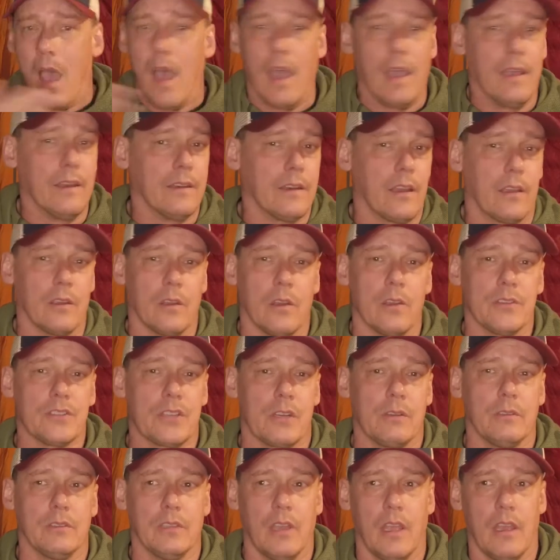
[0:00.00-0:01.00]
And I
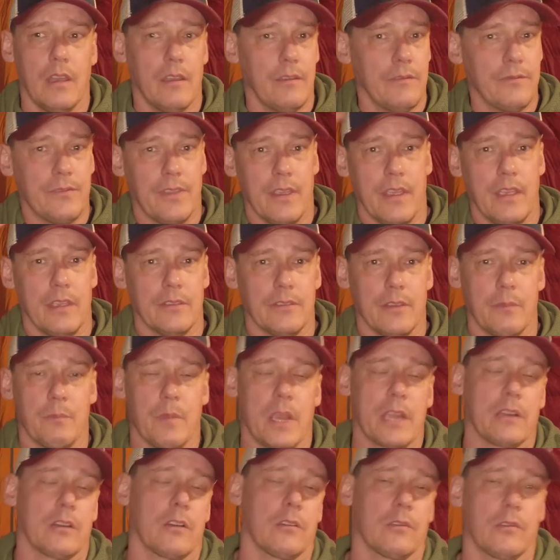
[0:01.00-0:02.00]
also love the, the
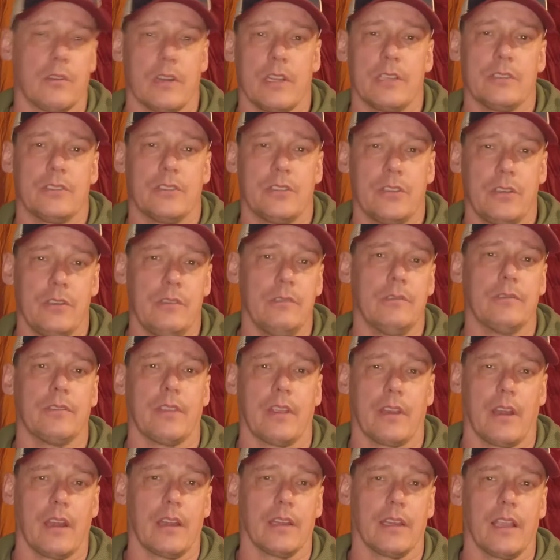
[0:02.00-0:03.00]
microgrid toque
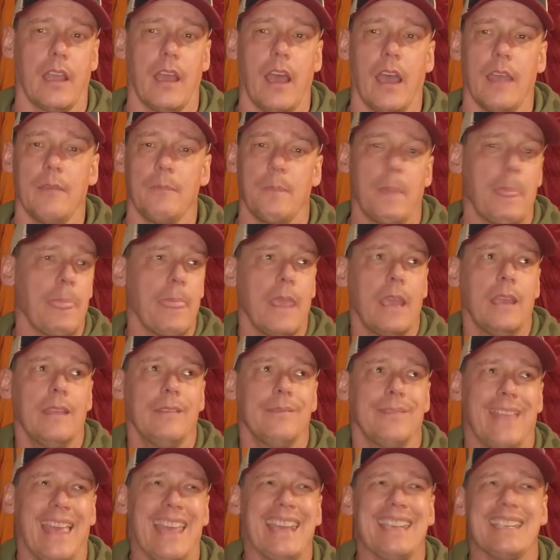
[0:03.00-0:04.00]
that I got.
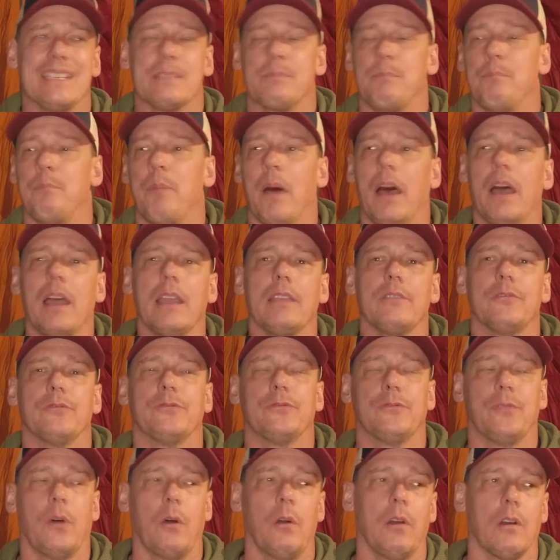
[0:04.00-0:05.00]
That is by
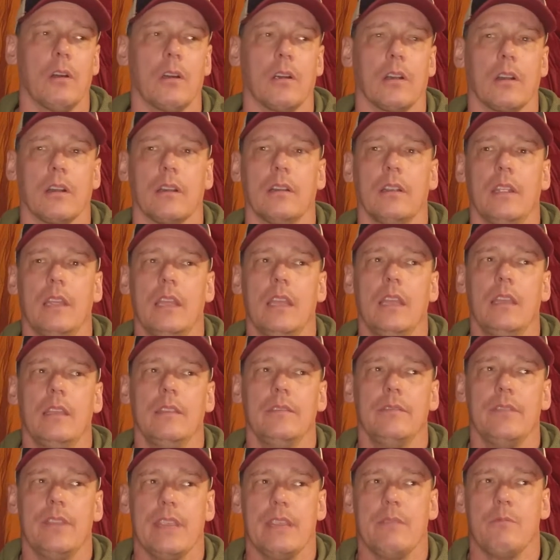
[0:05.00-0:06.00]
far
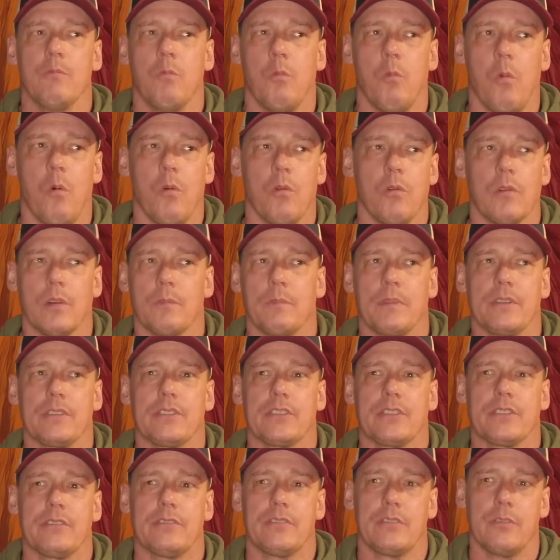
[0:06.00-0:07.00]
the
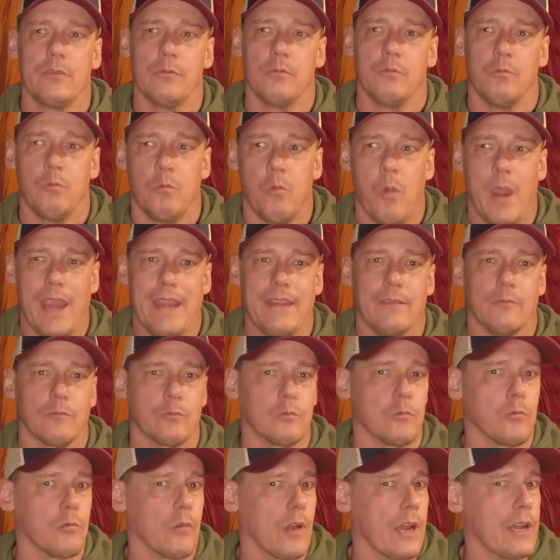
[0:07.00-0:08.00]
warmest to weight
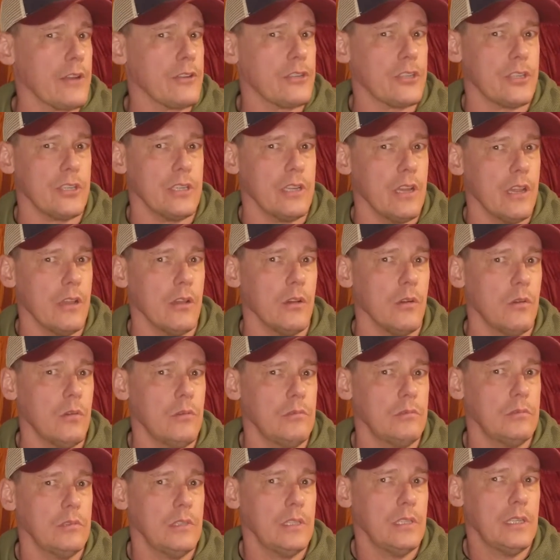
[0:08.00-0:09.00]

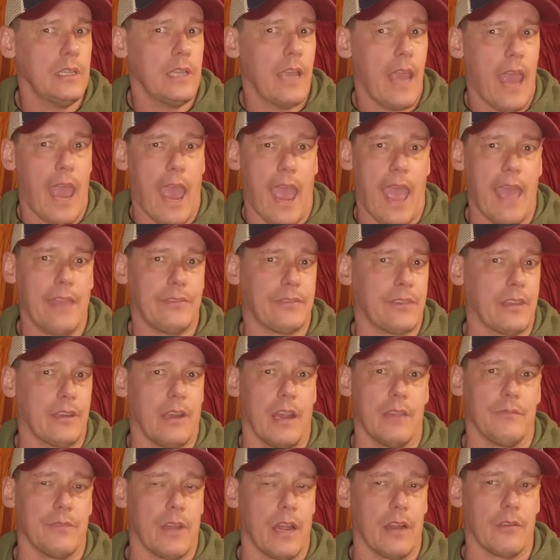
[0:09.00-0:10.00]
ratio hat
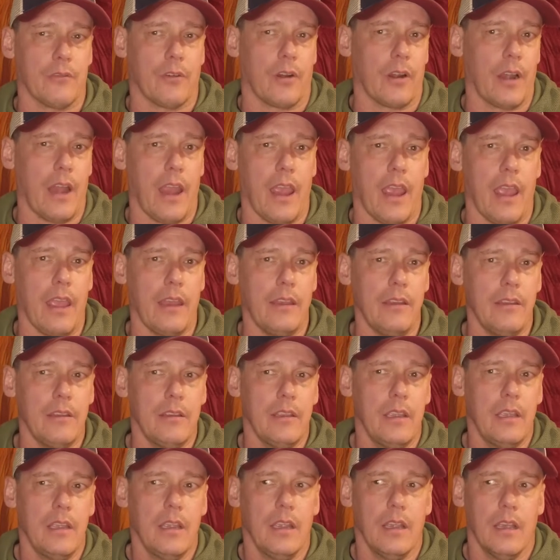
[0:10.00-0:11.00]
that I've ever had.
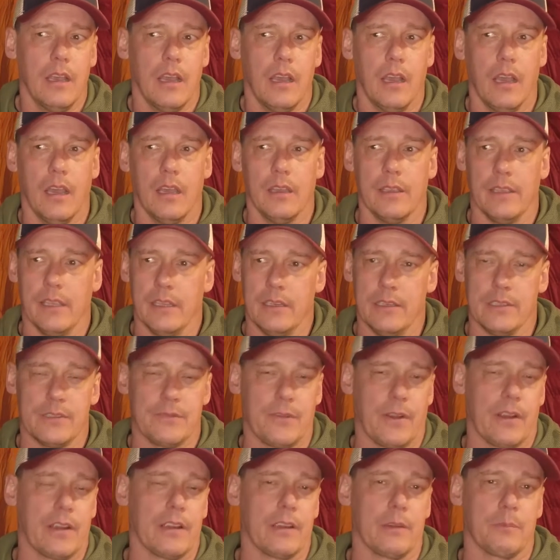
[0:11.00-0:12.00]
Uh, it
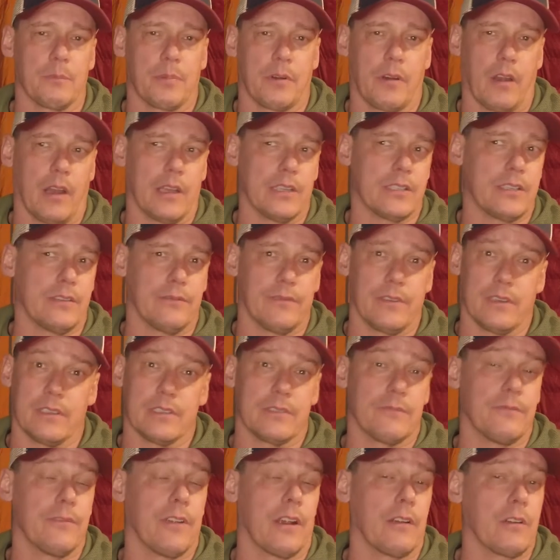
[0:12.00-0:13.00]
is very impressive and
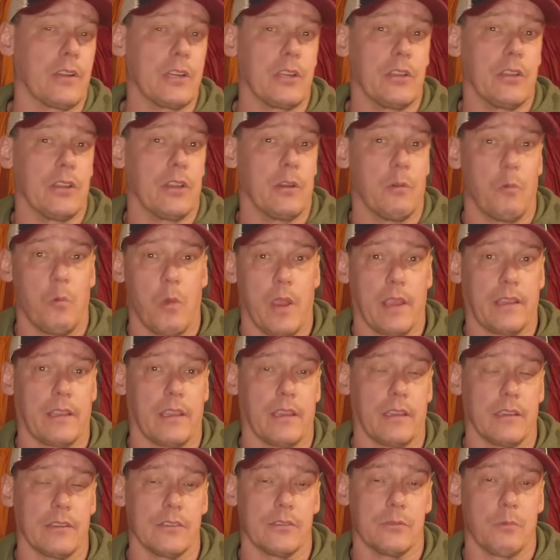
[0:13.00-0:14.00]
it's very good at
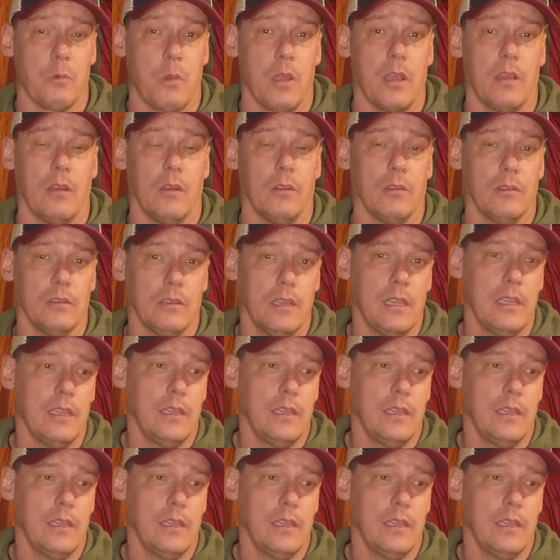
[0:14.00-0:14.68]
wicking as well.